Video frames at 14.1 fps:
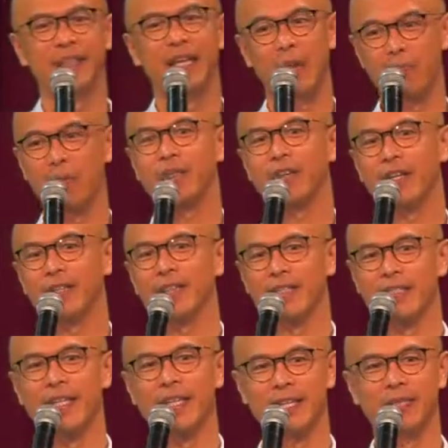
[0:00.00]
Happy Father's
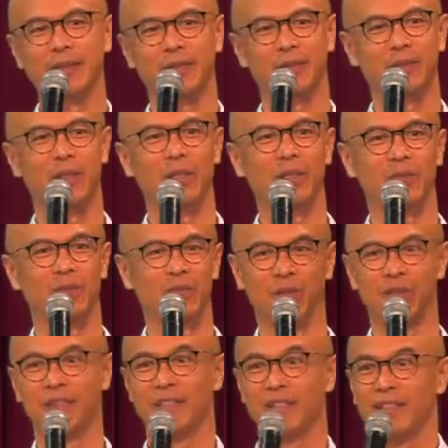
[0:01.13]
Day to all of you.
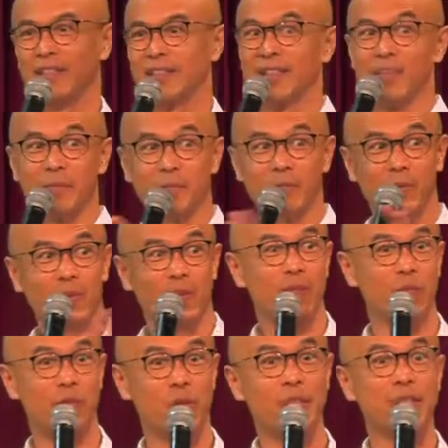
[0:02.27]
Um,
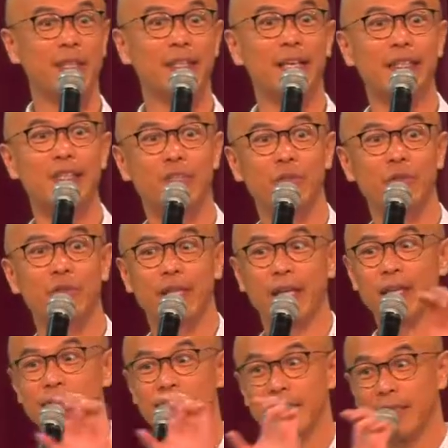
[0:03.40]
remain standing until you
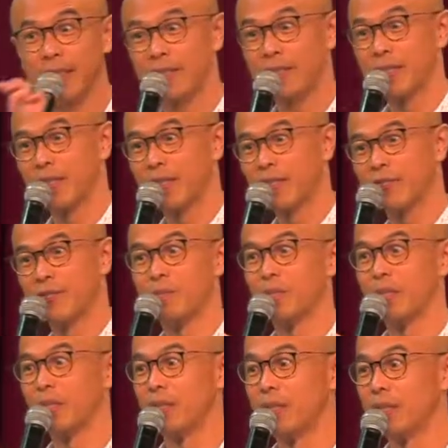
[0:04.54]
get a gift from
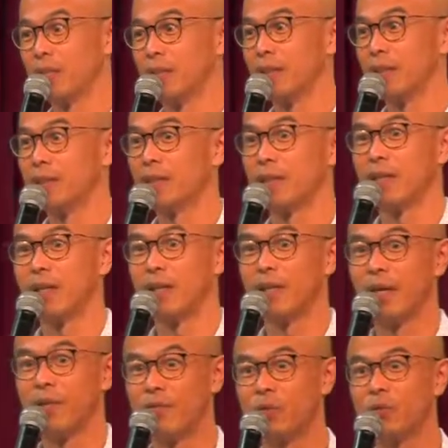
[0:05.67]
the. Uh, uh,
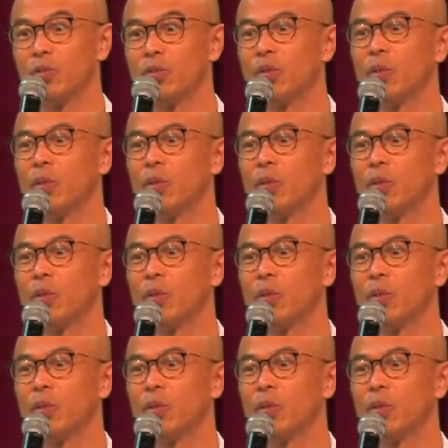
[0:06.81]
have you?